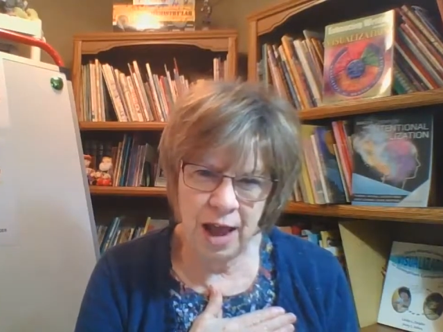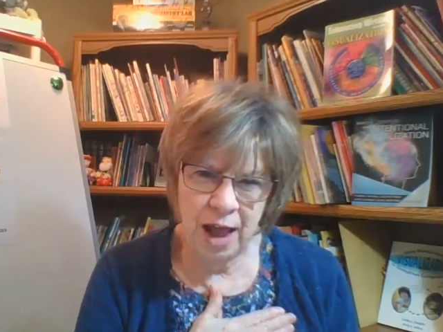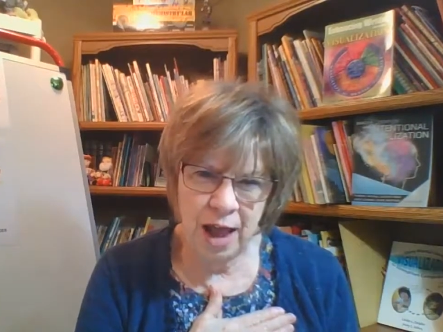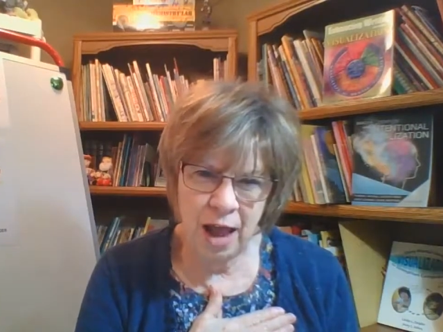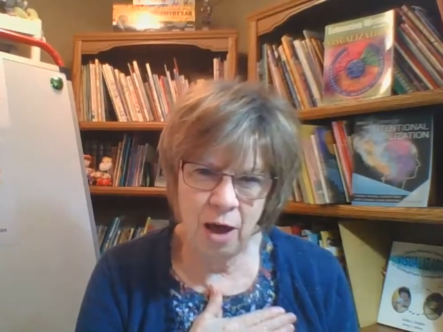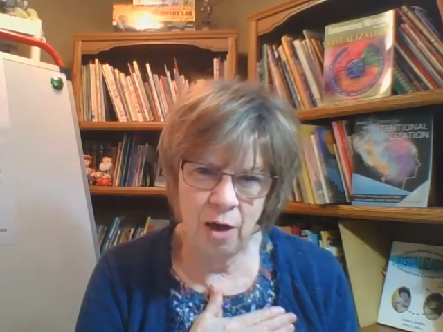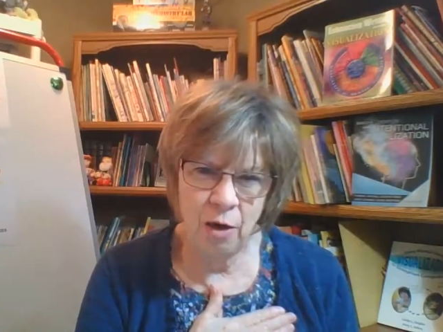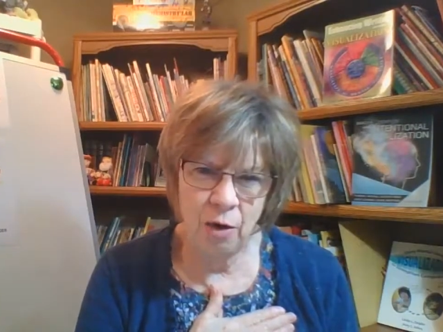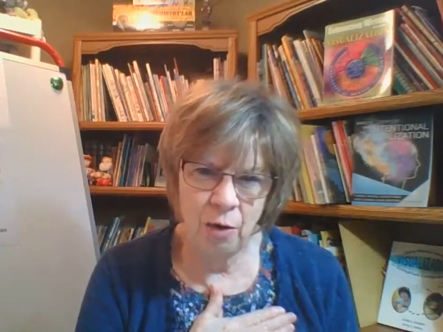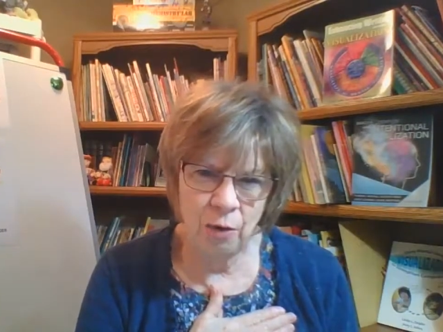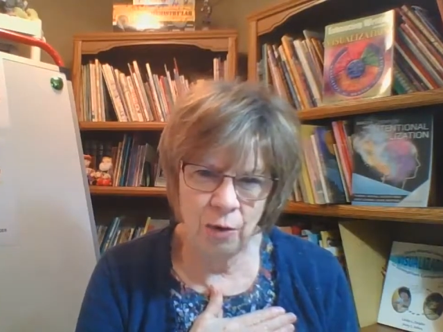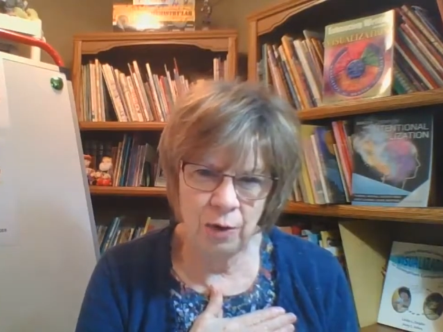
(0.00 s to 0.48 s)

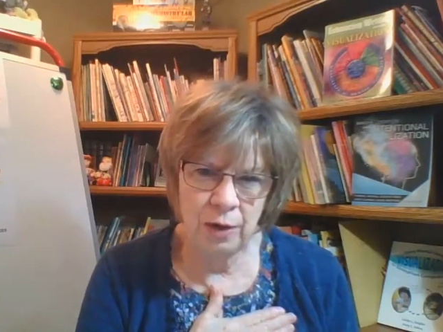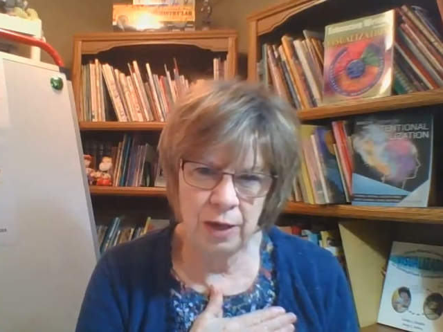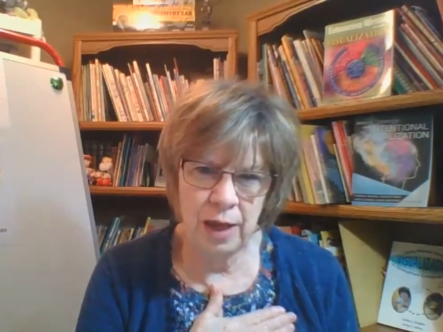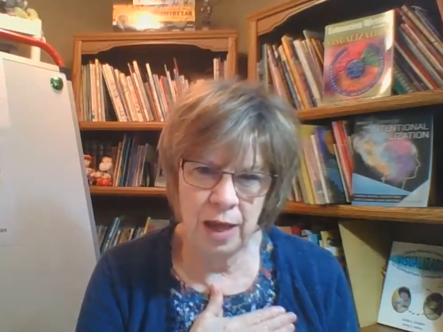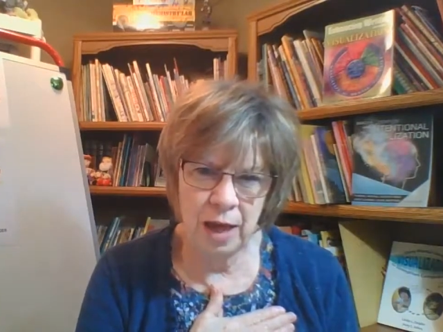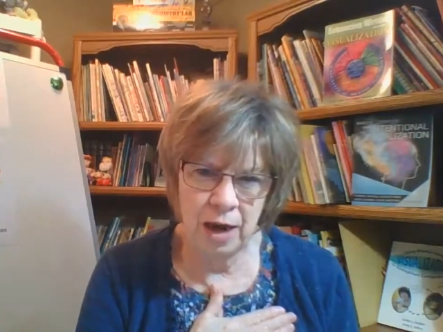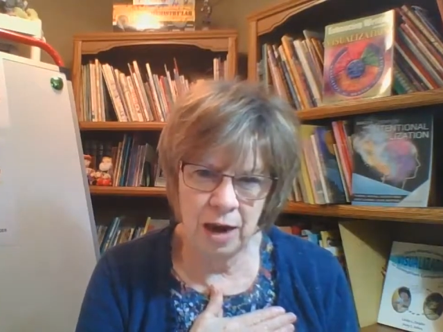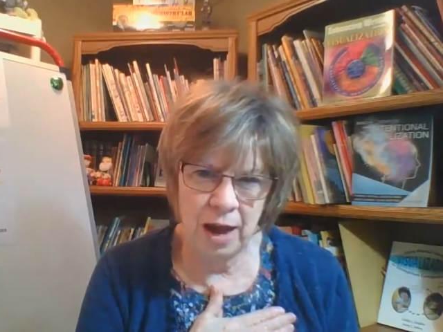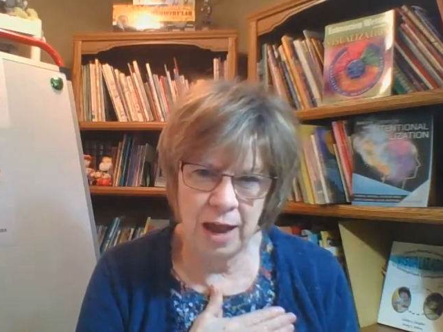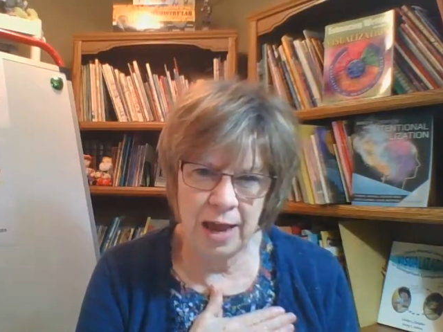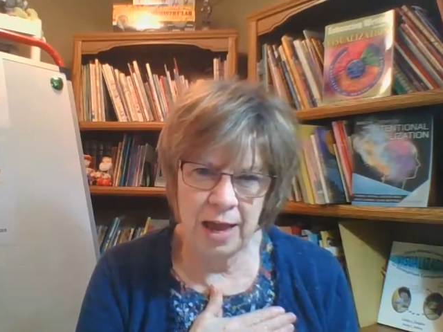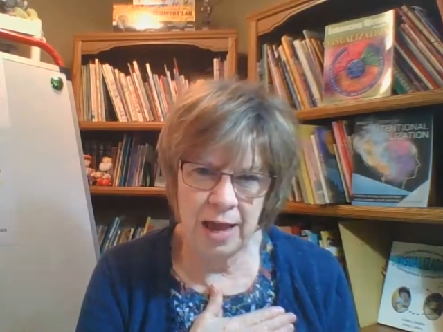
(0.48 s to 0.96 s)
how
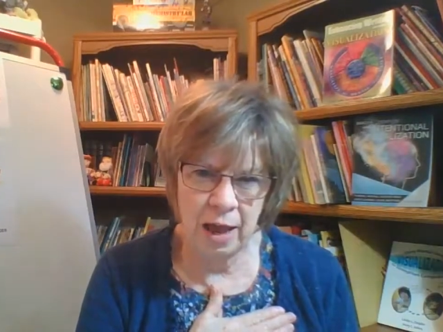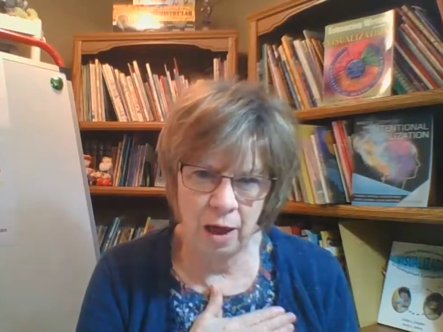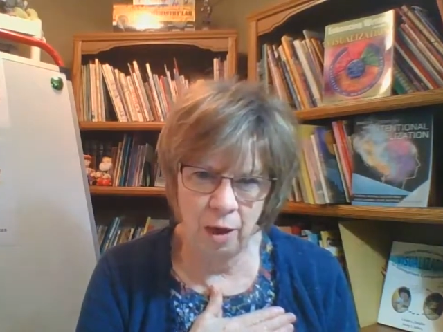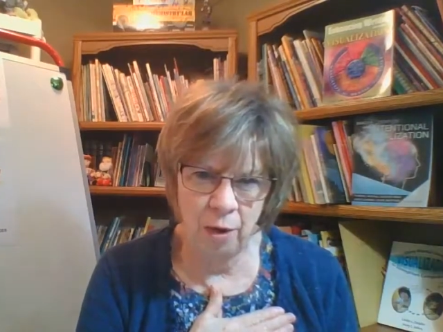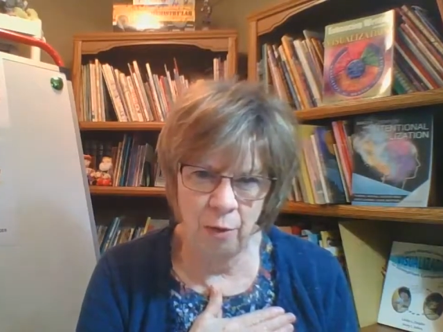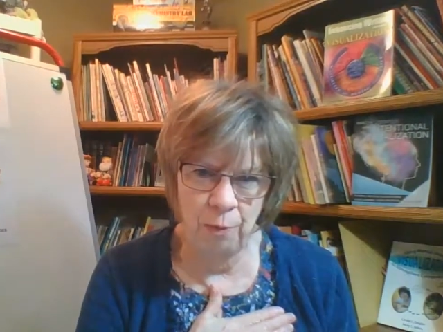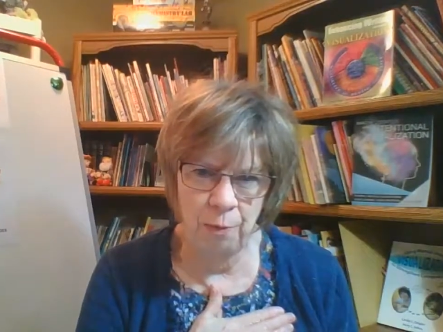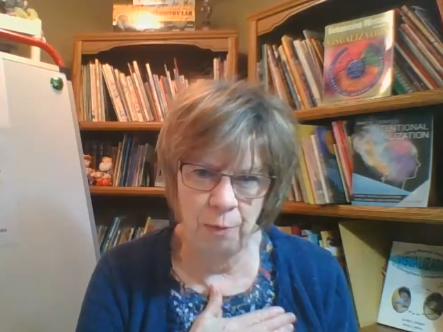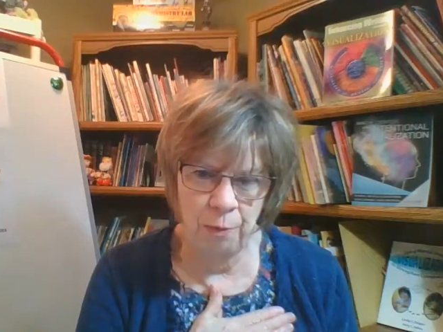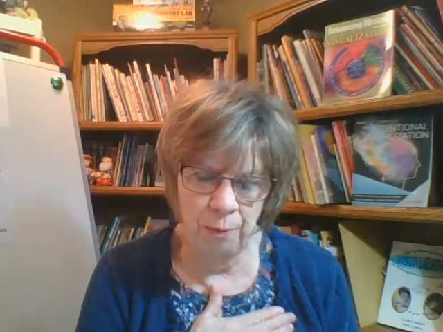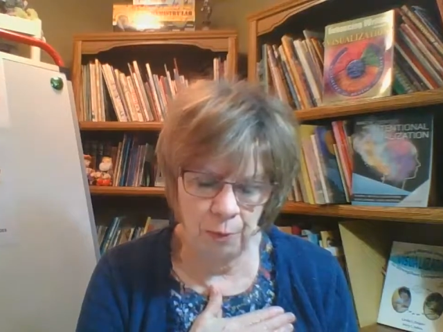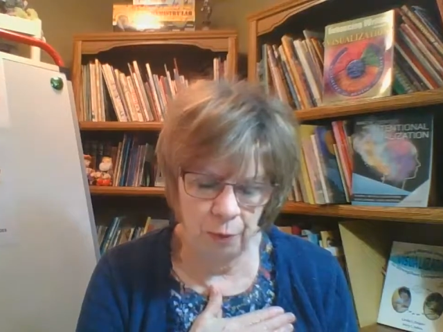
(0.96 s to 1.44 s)
can I
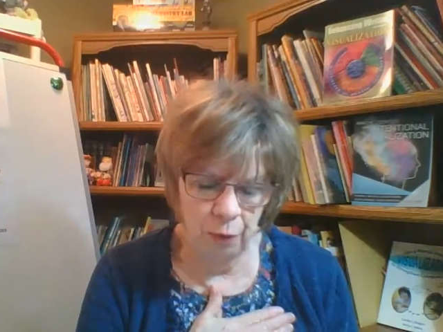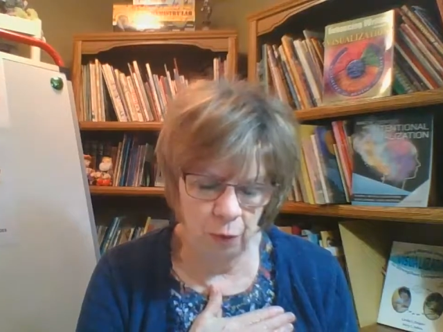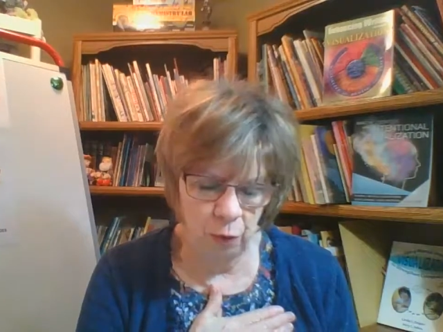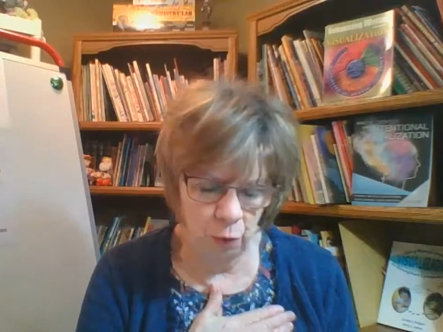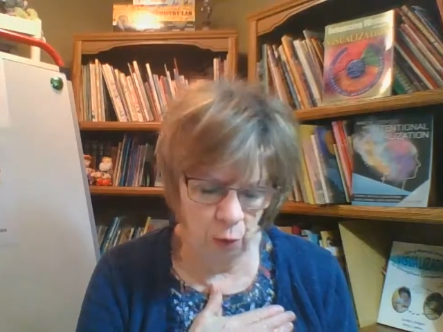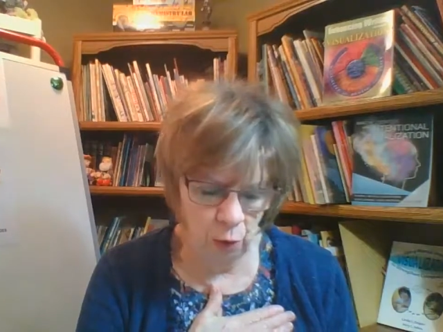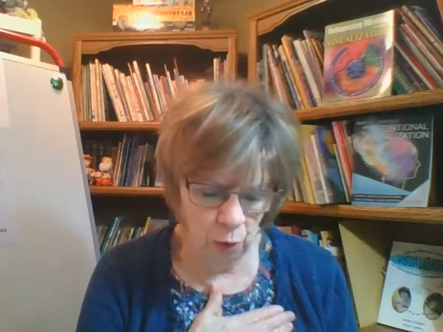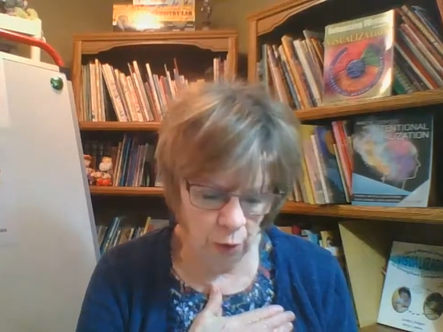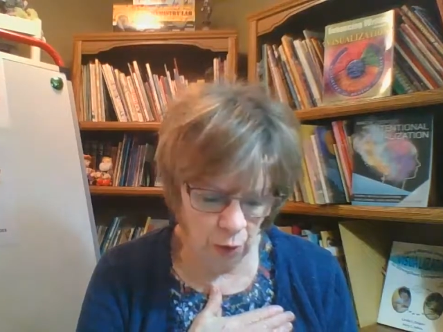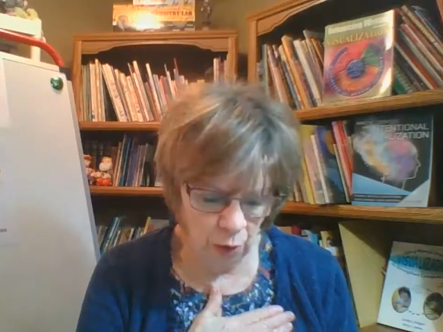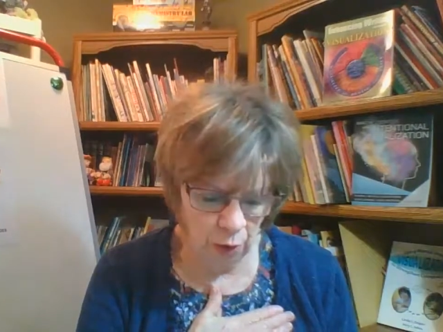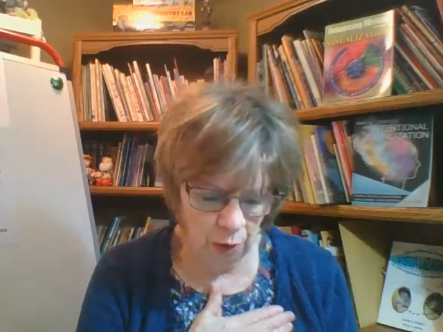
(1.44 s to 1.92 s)
help the
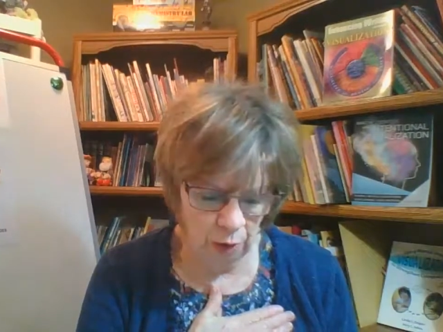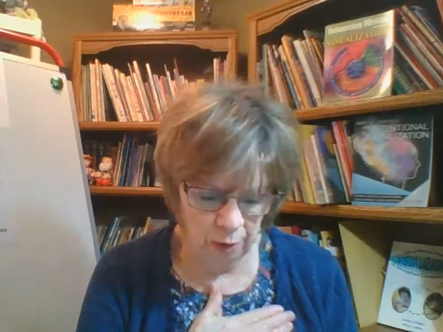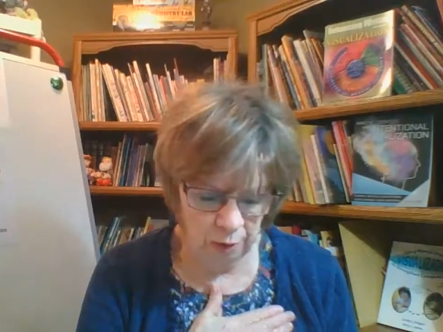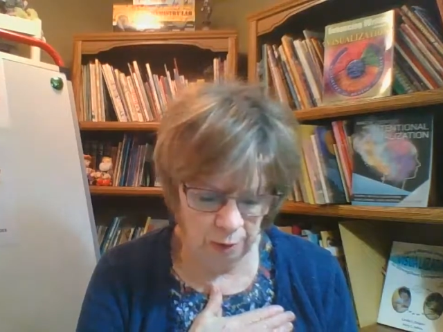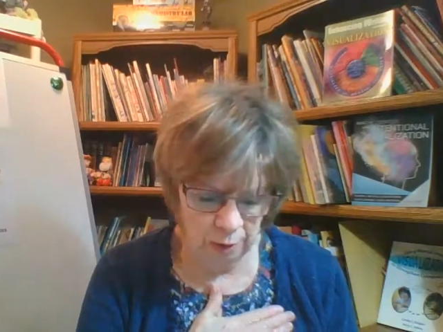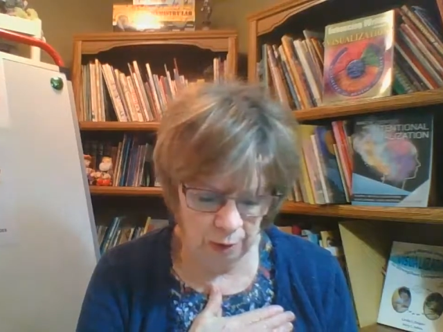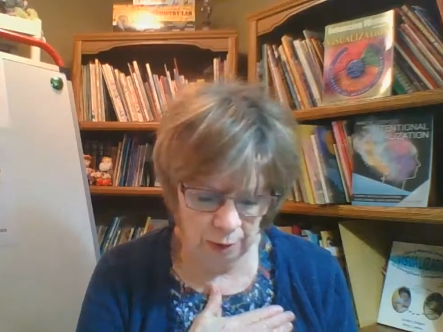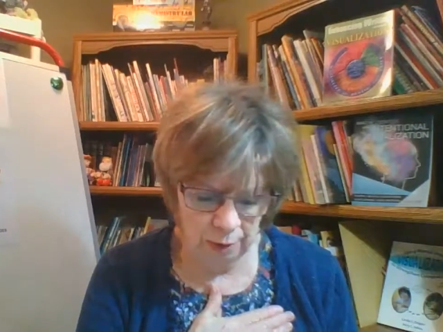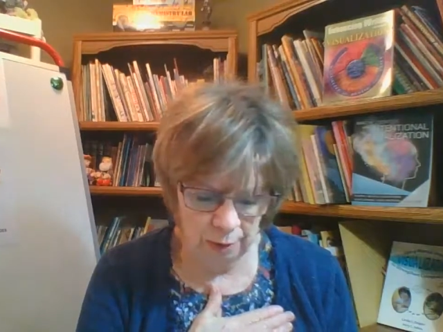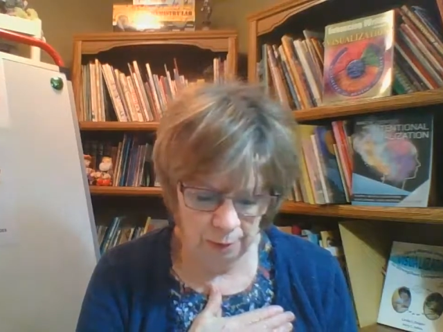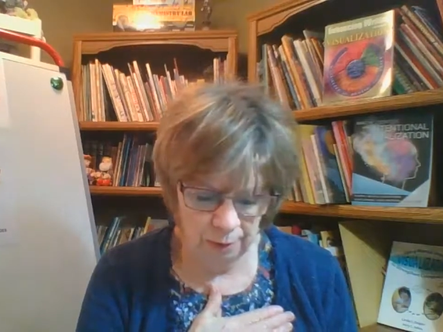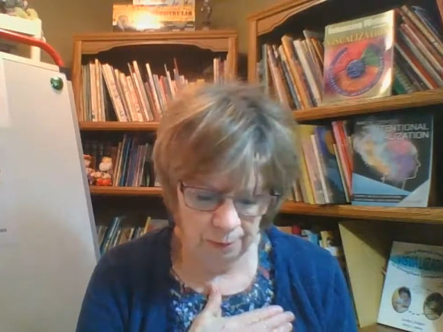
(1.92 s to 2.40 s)
world?